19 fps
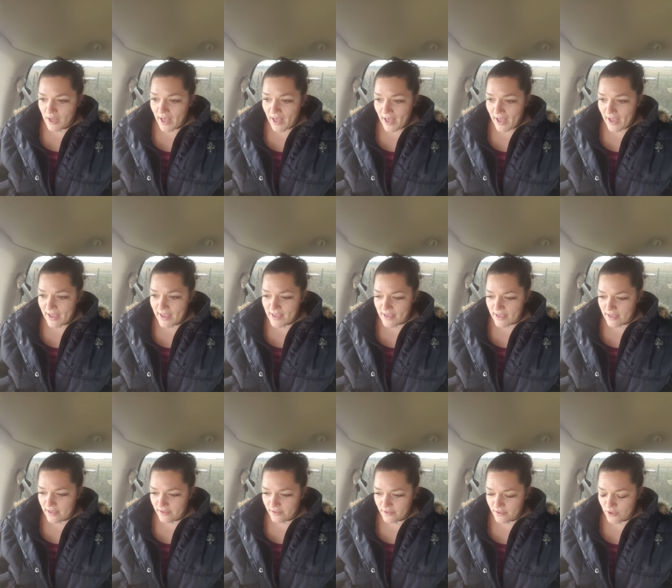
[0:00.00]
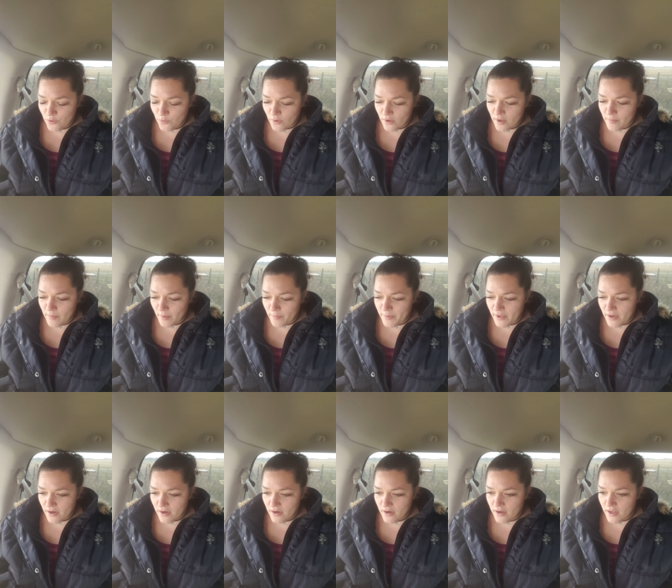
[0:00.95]
Hi, you want to come up
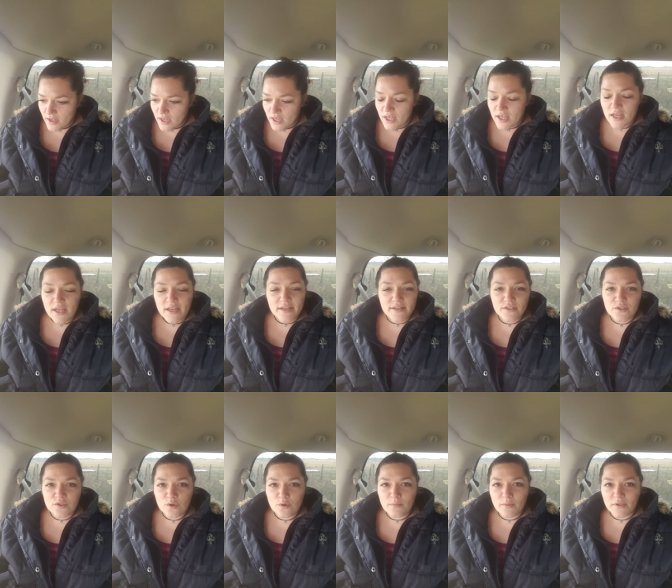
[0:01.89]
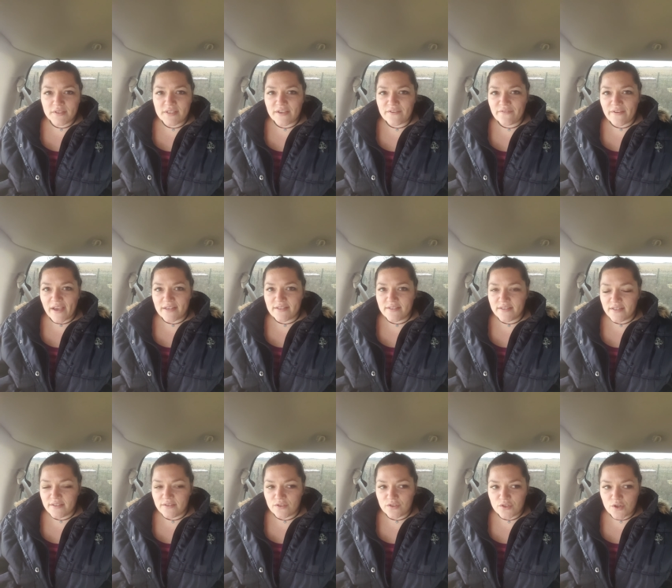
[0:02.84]
here? It's so
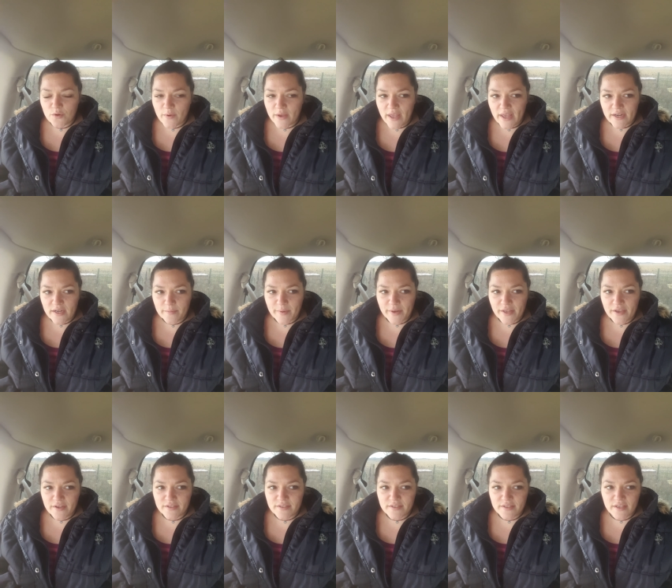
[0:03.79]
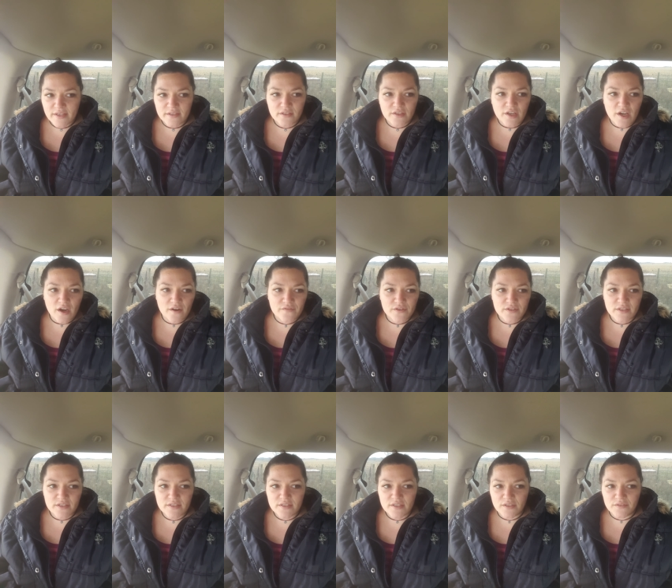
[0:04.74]
multifaceted. There's no way anybody could sit and cover
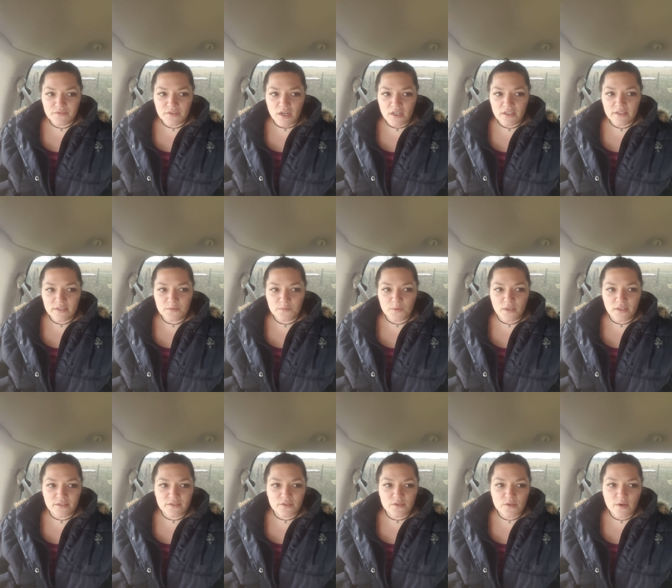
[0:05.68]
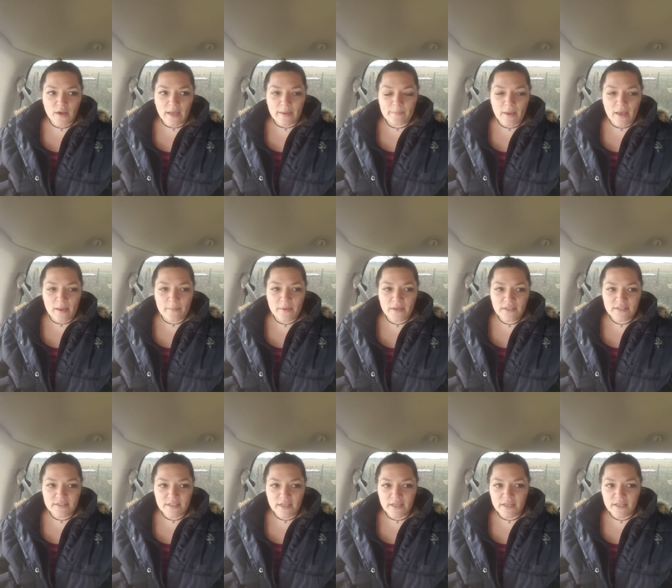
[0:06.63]
this stuff all in one. So I'm
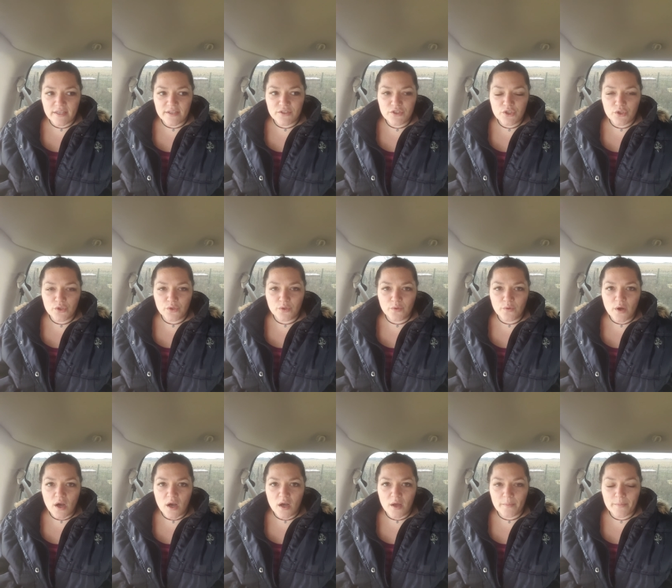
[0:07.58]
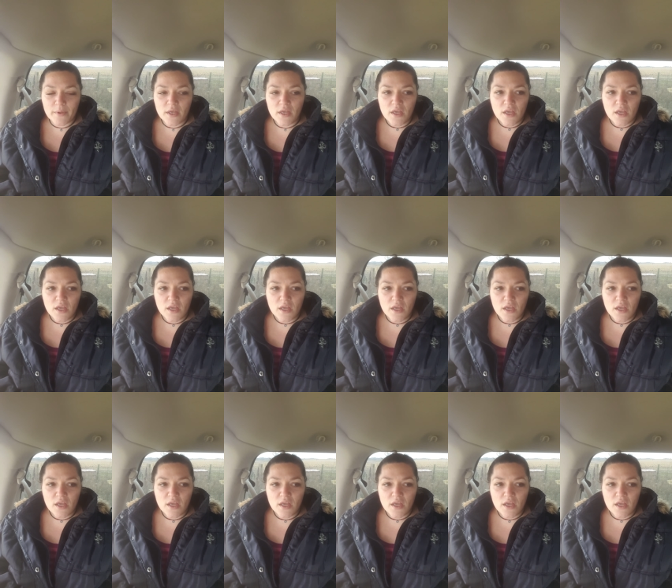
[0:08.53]
excited to